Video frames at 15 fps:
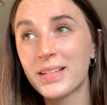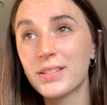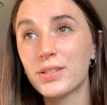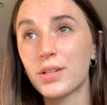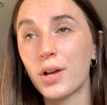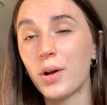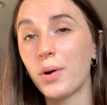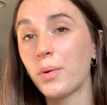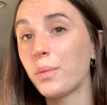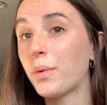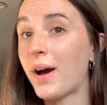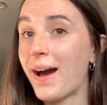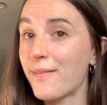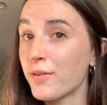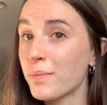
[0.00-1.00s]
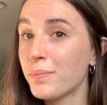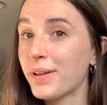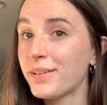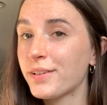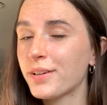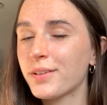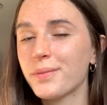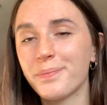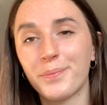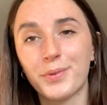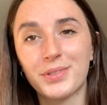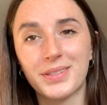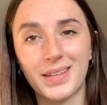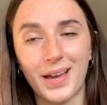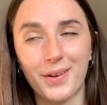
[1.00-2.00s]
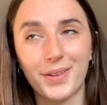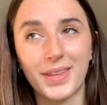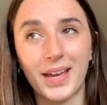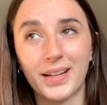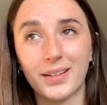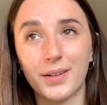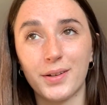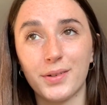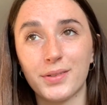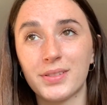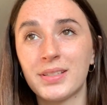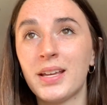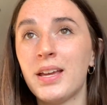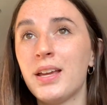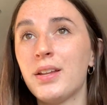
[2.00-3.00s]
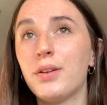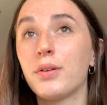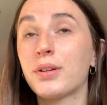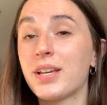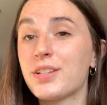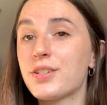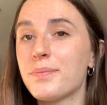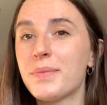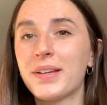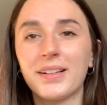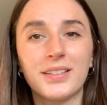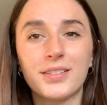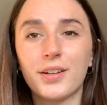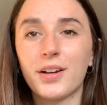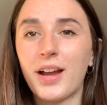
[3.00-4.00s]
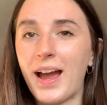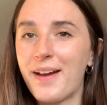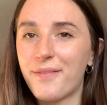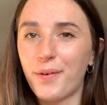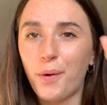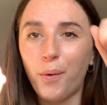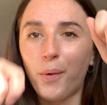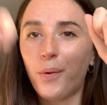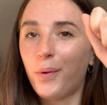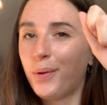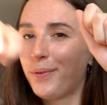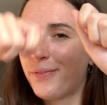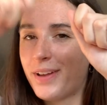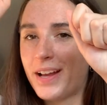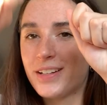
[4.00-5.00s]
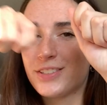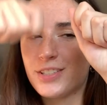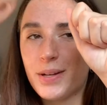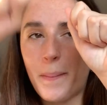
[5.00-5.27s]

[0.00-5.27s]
So we'll have our blender. We'll see how that goes. No kitchen mixer. I have an old-fashioned,